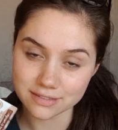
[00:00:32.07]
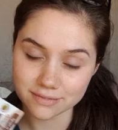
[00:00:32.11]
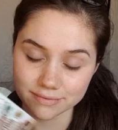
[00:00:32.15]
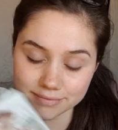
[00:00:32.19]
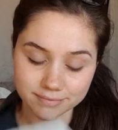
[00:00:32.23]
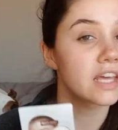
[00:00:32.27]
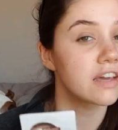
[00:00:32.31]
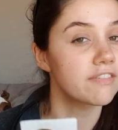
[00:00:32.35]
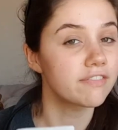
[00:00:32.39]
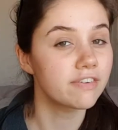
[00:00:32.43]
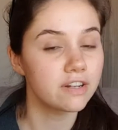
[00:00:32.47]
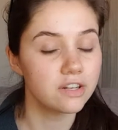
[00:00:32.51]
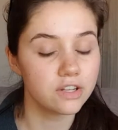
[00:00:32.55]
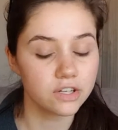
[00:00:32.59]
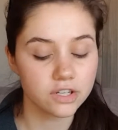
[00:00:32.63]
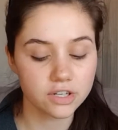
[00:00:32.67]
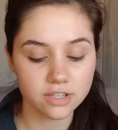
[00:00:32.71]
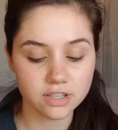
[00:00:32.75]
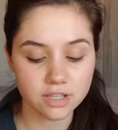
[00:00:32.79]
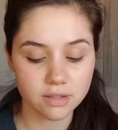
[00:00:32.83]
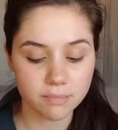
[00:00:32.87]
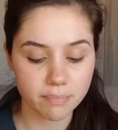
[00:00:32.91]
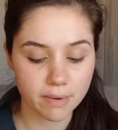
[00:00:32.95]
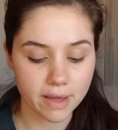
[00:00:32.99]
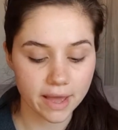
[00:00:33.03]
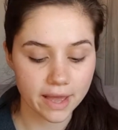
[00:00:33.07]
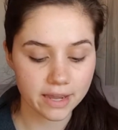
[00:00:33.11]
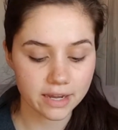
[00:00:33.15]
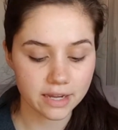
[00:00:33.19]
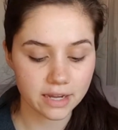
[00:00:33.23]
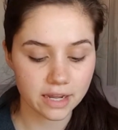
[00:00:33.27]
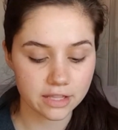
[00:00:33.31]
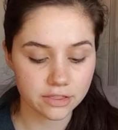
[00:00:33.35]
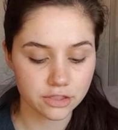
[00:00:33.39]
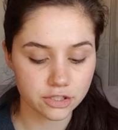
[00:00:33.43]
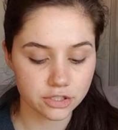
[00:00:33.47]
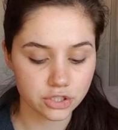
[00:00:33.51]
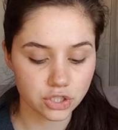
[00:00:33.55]
Now if I look on the back,
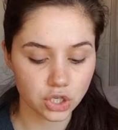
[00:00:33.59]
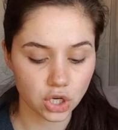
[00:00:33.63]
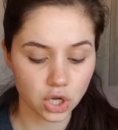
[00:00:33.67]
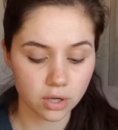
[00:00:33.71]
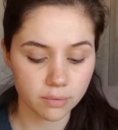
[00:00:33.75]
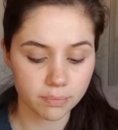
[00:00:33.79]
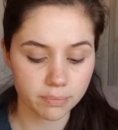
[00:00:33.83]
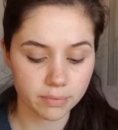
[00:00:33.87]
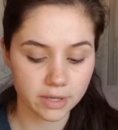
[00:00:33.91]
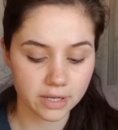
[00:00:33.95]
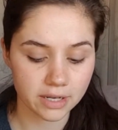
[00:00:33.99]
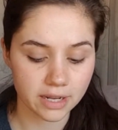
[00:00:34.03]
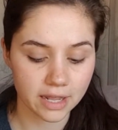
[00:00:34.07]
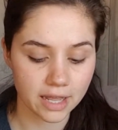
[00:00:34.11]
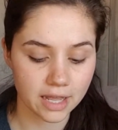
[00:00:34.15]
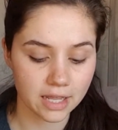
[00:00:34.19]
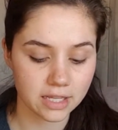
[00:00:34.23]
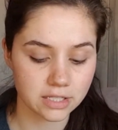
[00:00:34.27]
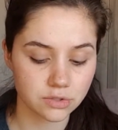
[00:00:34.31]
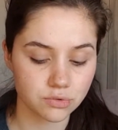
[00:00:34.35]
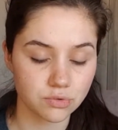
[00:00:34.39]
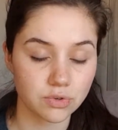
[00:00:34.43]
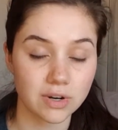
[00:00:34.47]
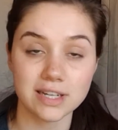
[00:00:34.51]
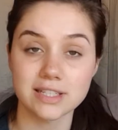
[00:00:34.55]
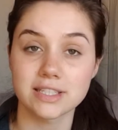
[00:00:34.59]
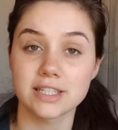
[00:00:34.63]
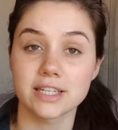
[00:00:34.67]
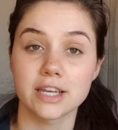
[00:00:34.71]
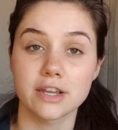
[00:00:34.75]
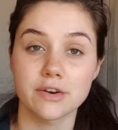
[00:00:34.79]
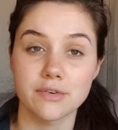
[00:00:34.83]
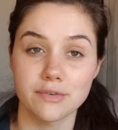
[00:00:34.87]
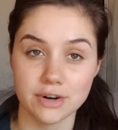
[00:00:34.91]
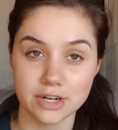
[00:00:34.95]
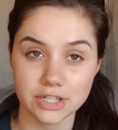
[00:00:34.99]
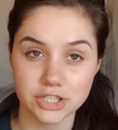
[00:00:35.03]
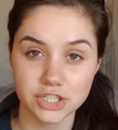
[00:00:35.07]
at the top it has writing in
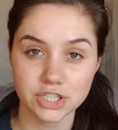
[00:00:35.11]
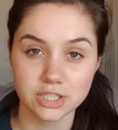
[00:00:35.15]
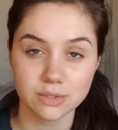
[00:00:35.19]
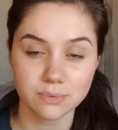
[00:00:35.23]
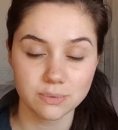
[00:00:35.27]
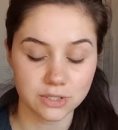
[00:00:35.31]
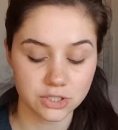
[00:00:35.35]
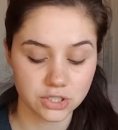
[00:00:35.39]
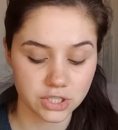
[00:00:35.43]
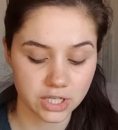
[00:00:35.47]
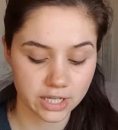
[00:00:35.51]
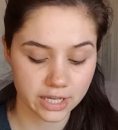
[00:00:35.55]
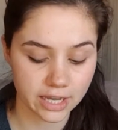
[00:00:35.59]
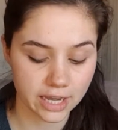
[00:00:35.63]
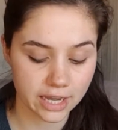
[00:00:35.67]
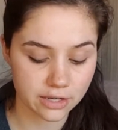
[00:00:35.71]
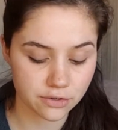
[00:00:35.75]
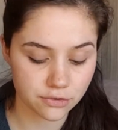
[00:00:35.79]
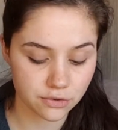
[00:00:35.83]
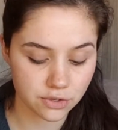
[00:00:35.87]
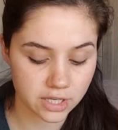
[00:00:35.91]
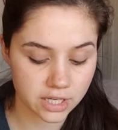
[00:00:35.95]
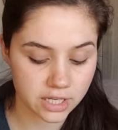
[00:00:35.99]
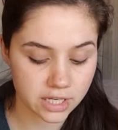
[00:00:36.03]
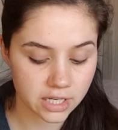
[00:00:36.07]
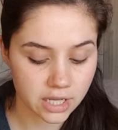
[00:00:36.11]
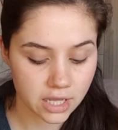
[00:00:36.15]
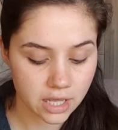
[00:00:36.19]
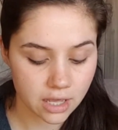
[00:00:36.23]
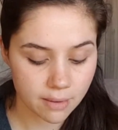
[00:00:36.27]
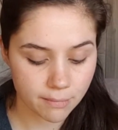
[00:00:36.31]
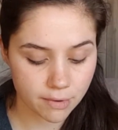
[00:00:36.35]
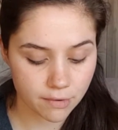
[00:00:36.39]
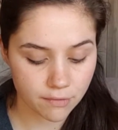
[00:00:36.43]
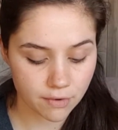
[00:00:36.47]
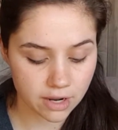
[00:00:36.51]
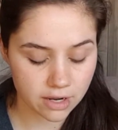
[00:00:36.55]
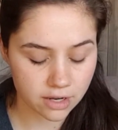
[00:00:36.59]
Russian, which I can't read,
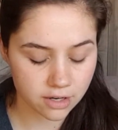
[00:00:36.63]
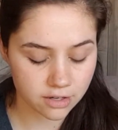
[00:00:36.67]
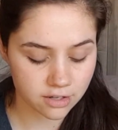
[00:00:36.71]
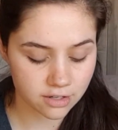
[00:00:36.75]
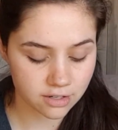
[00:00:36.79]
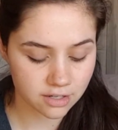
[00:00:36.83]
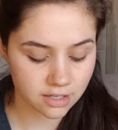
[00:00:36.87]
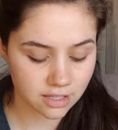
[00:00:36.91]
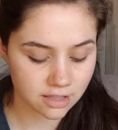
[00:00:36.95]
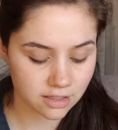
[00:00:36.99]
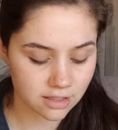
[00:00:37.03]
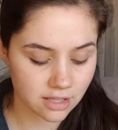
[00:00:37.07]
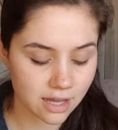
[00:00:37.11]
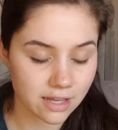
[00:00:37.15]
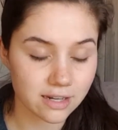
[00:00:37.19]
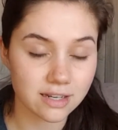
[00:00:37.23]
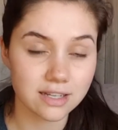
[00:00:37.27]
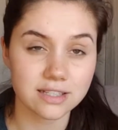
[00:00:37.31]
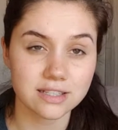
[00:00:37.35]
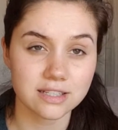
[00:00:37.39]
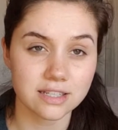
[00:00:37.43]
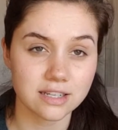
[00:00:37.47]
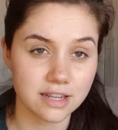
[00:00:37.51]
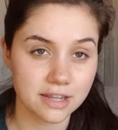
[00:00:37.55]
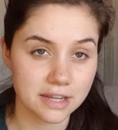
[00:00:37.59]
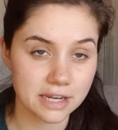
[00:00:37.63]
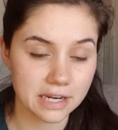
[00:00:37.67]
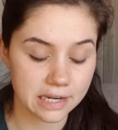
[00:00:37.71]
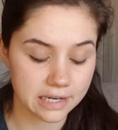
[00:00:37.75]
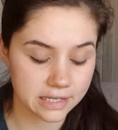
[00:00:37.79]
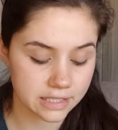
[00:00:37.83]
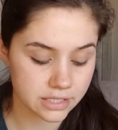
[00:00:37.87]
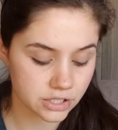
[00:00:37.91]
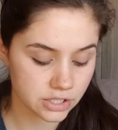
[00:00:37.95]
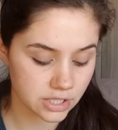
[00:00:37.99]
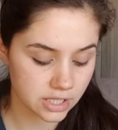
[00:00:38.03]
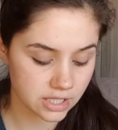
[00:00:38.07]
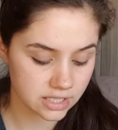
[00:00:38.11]
but right underneath that it's in
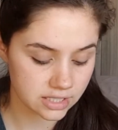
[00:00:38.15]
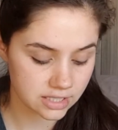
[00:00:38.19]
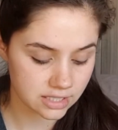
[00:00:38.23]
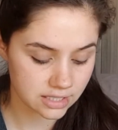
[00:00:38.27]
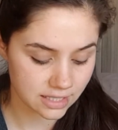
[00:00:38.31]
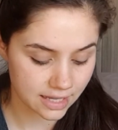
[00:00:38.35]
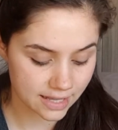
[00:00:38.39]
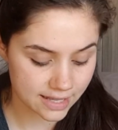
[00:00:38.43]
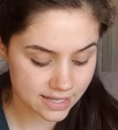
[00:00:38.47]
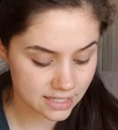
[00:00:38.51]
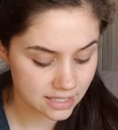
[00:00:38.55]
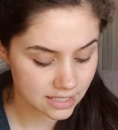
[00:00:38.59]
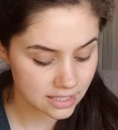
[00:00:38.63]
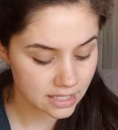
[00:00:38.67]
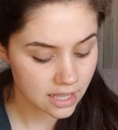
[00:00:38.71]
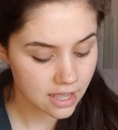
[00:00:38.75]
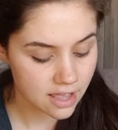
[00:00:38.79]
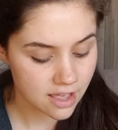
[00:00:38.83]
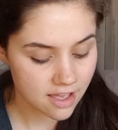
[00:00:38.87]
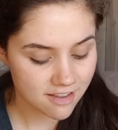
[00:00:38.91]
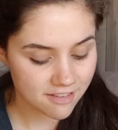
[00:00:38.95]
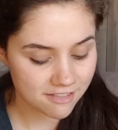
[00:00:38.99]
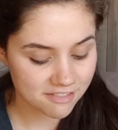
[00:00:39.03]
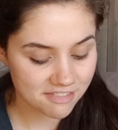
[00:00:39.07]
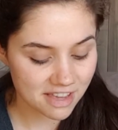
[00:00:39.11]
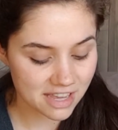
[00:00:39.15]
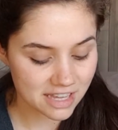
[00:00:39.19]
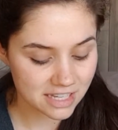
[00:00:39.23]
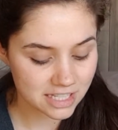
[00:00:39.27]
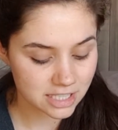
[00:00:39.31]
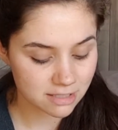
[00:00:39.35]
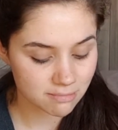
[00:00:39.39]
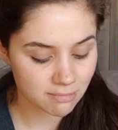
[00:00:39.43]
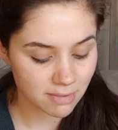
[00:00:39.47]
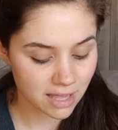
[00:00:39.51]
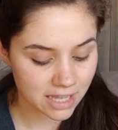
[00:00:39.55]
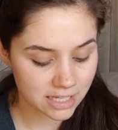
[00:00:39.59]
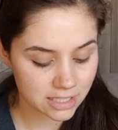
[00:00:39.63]
English and it says, "Face
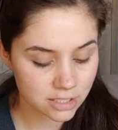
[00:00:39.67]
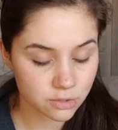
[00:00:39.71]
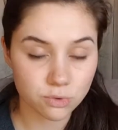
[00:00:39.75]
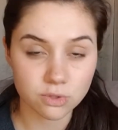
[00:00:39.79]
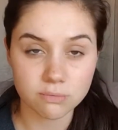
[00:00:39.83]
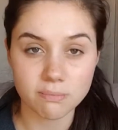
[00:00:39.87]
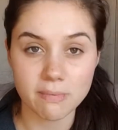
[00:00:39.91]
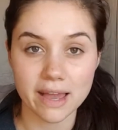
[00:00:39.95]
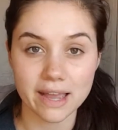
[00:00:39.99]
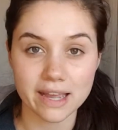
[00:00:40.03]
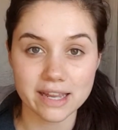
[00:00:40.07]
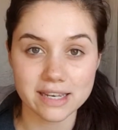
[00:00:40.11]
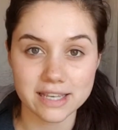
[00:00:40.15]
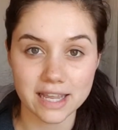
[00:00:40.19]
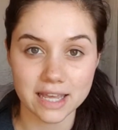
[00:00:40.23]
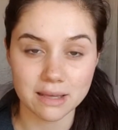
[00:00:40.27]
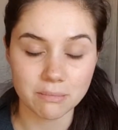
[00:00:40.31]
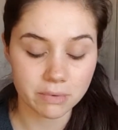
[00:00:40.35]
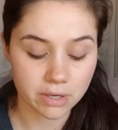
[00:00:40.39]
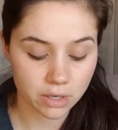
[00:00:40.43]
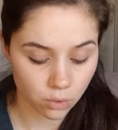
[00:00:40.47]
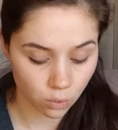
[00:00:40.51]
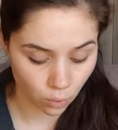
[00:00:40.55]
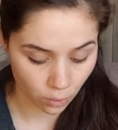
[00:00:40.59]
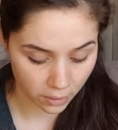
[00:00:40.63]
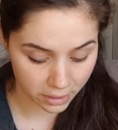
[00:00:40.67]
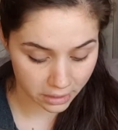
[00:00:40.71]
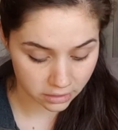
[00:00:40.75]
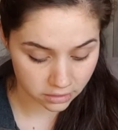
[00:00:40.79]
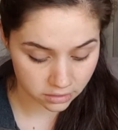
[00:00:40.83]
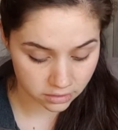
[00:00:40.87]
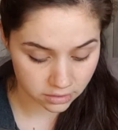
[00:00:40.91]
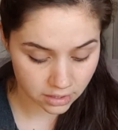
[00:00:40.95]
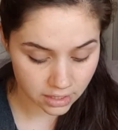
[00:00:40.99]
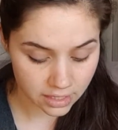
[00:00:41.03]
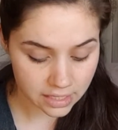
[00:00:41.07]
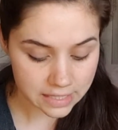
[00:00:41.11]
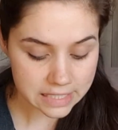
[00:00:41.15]
mask with macadamia
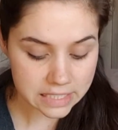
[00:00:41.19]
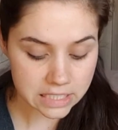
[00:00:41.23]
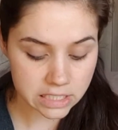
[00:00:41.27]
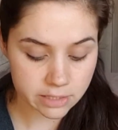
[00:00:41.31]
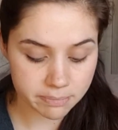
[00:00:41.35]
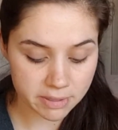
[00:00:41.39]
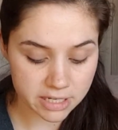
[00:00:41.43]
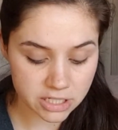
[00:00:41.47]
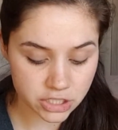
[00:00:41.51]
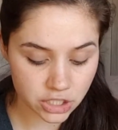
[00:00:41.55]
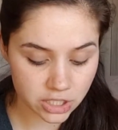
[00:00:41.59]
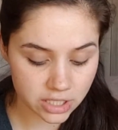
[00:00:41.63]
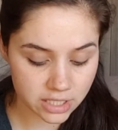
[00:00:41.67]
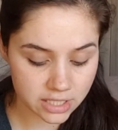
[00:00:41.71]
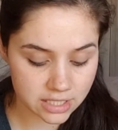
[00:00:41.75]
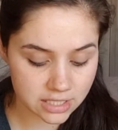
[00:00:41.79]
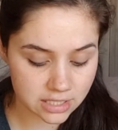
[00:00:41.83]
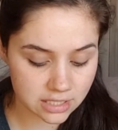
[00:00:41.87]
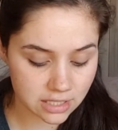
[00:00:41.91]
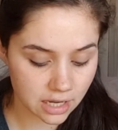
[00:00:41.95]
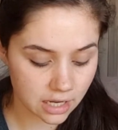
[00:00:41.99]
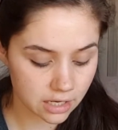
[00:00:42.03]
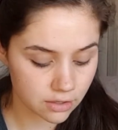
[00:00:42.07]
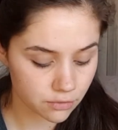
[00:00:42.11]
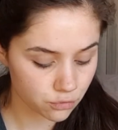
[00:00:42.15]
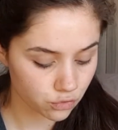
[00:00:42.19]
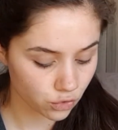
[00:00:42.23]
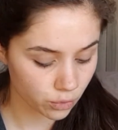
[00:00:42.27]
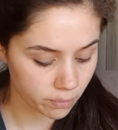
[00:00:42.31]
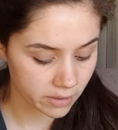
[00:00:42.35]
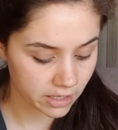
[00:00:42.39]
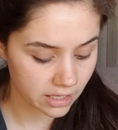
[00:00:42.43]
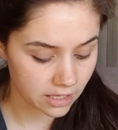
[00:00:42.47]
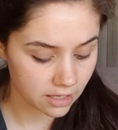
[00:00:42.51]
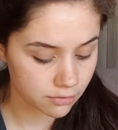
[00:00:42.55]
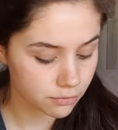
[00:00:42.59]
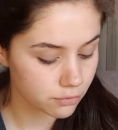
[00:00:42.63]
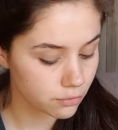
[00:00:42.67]
oil, specially designed
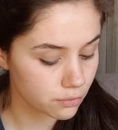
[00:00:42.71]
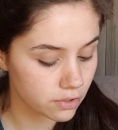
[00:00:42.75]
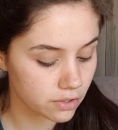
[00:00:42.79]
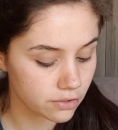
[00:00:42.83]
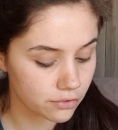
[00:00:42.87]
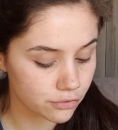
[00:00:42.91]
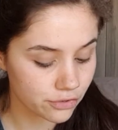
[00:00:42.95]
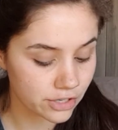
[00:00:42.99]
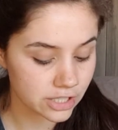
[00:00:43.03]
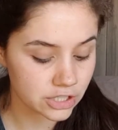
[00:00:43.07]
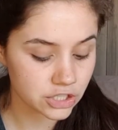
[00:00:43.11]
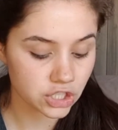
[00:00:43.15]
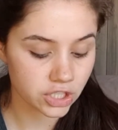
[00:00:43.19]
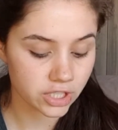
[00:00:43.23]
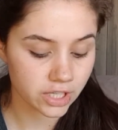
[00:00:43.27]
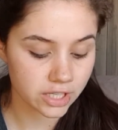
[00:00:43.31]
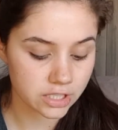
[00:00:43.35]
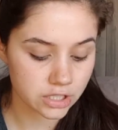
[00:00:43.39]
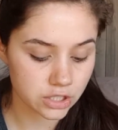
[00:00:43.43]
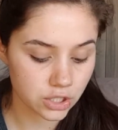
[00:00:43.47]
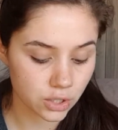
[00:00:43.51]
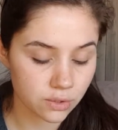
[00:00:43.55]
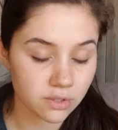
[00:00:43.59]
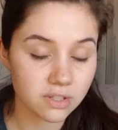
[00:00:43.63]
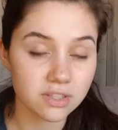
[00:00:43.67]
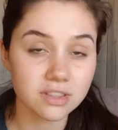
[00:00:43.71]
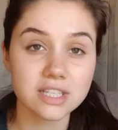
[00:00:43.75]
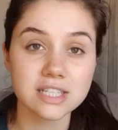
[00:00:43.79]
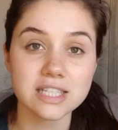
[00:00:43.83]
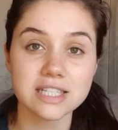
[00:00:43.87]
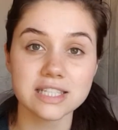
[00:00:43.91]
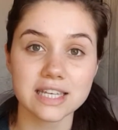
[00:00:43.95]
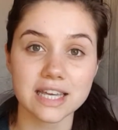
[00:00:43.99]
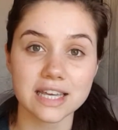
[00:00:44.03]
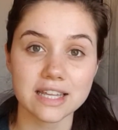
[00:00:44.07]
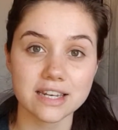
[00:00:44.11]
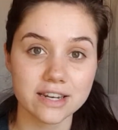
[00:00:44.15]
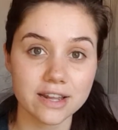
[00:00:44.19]
formula for refreshing and toning the
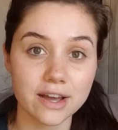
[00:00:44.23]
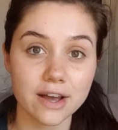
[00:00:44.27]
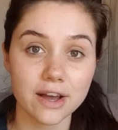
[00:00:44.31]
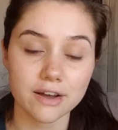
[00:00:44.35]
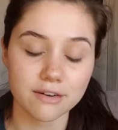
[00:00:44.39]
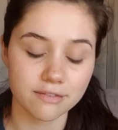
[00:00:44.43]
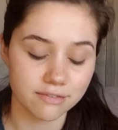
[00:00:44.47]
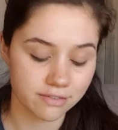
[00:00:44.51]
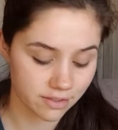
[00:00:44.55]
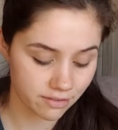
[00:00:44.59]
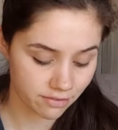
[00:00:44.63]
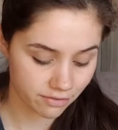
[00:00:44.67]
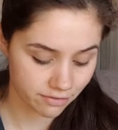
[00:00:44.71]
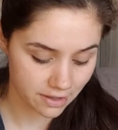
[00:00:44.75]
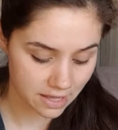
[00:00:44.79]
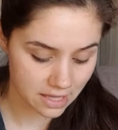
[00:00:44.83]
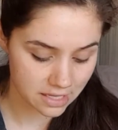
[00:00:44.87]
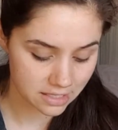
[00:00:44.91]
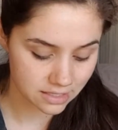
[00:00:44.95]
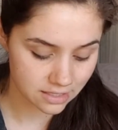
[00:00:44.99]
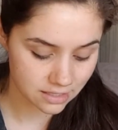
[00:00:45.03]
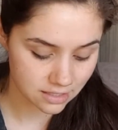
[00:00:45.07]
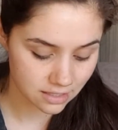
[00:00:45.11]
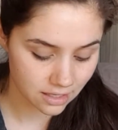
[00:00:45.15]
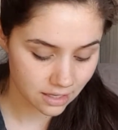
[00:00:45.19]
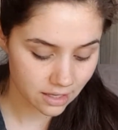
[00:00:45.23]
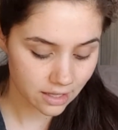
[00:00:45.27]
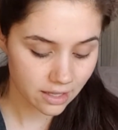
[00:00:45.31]
skin of the face.